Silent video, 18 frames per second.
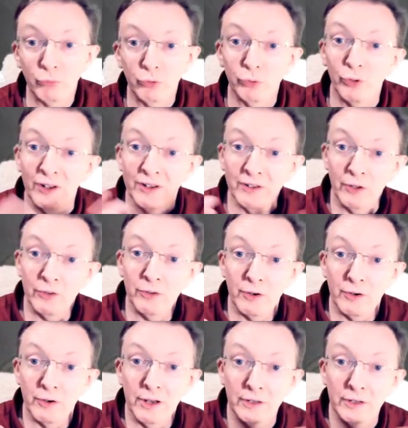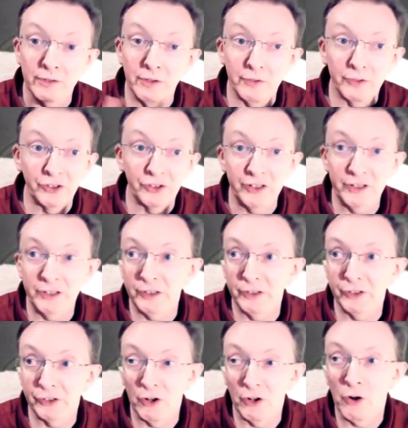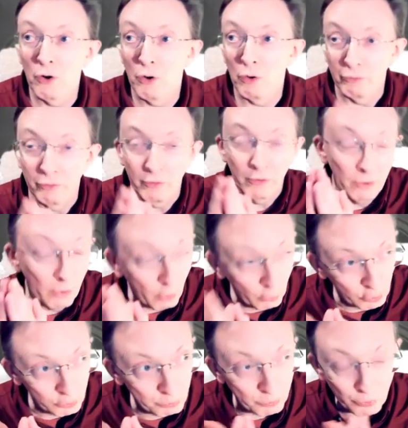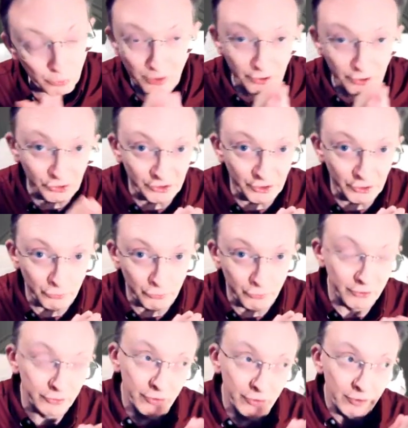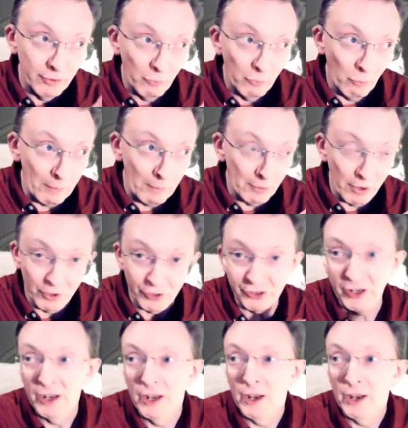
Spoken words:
to another in the series of Entrepreneur Accelerator webinars,